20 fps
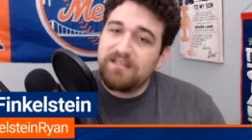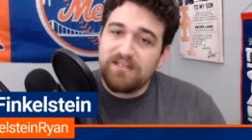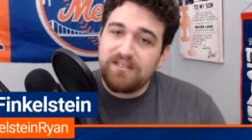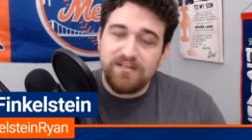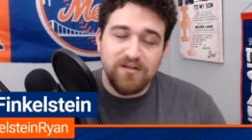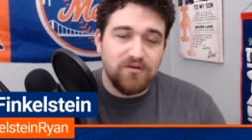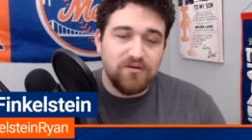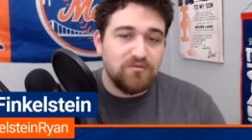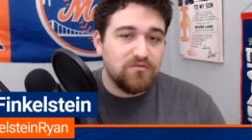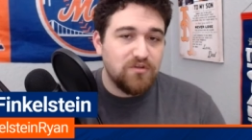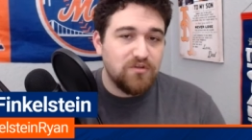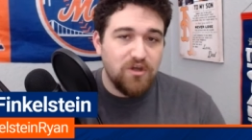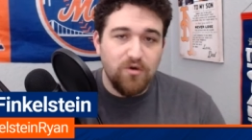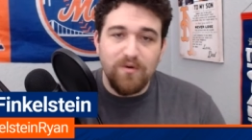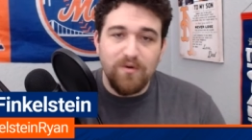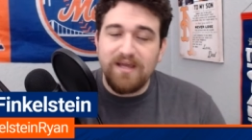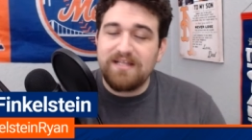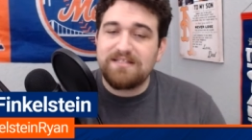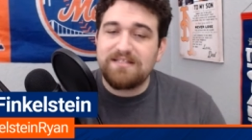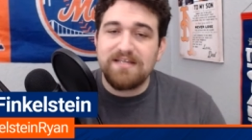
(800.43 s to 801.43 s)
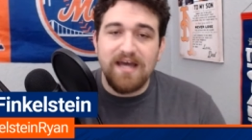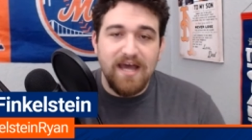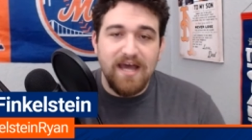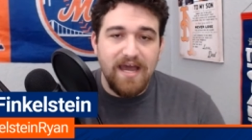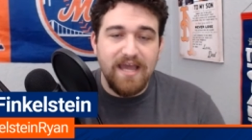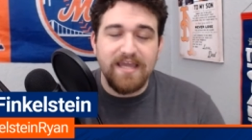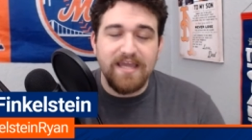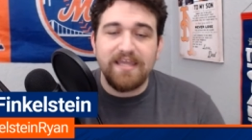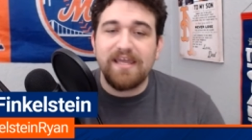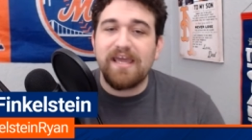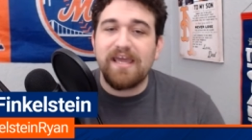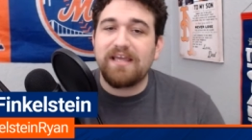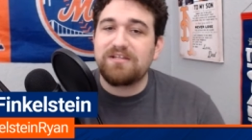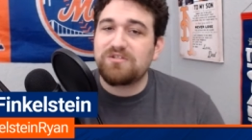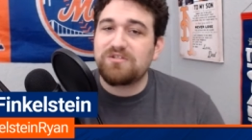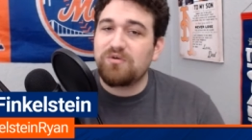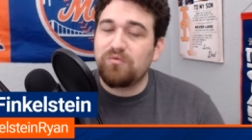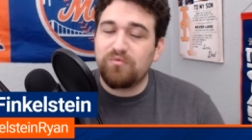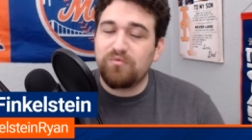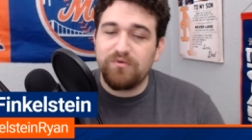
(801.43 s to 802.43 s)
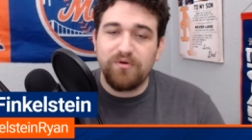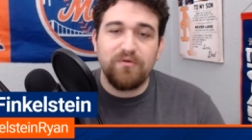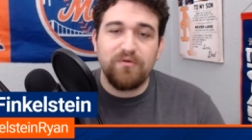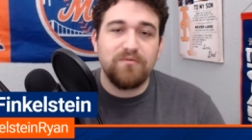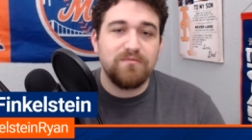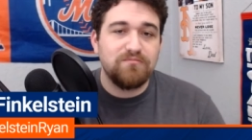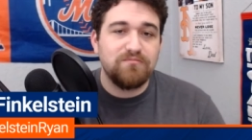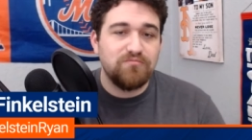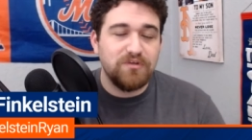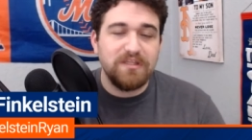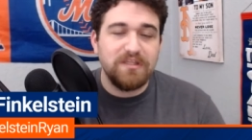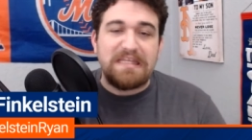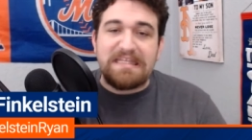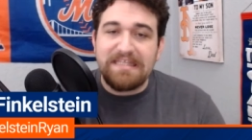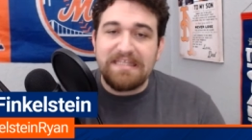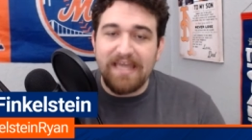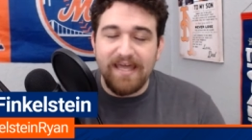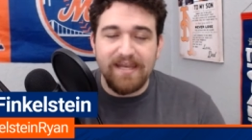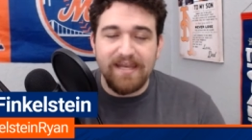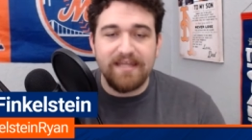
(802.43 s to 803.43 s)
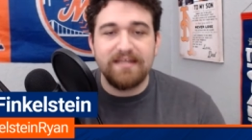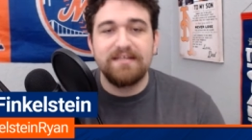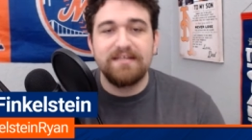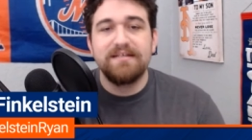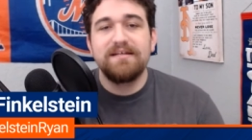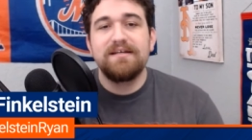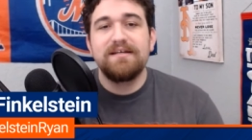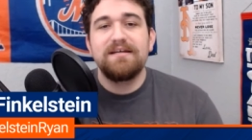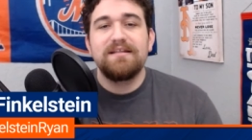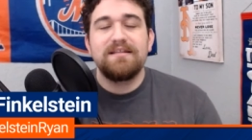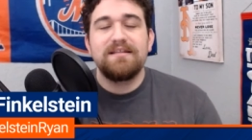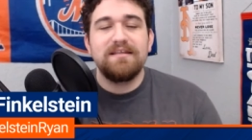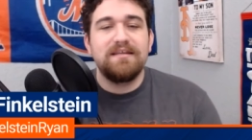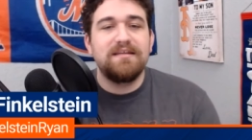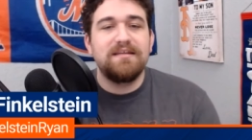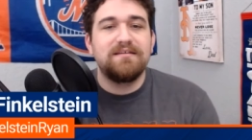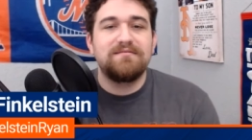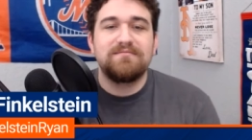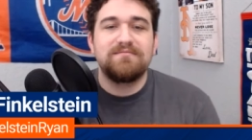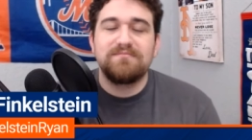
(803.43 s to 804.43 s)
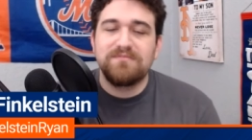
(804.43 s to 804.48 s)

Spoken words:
low A to high A, so really getting the